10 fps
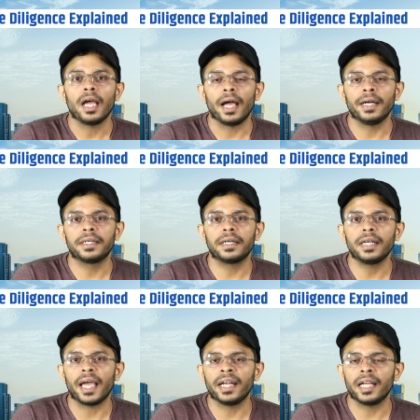
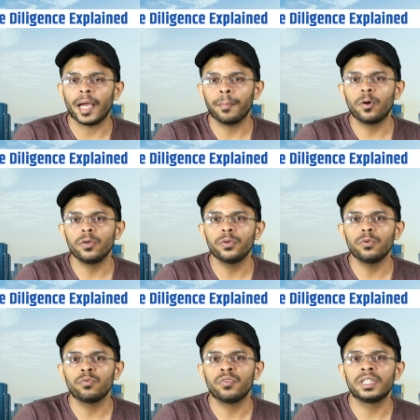entered an
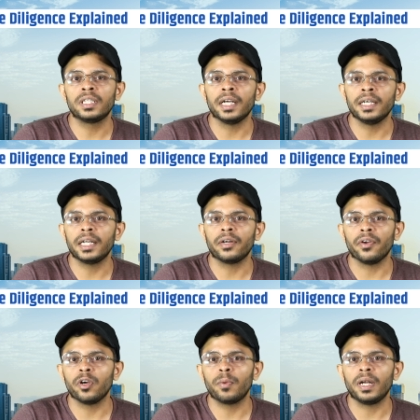MOU with Indian
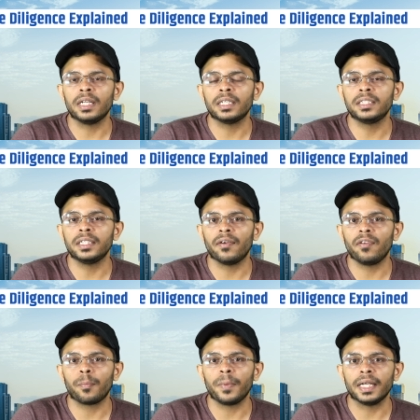Renewable Energy
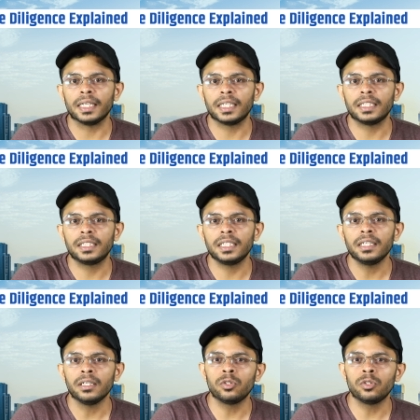Development Agency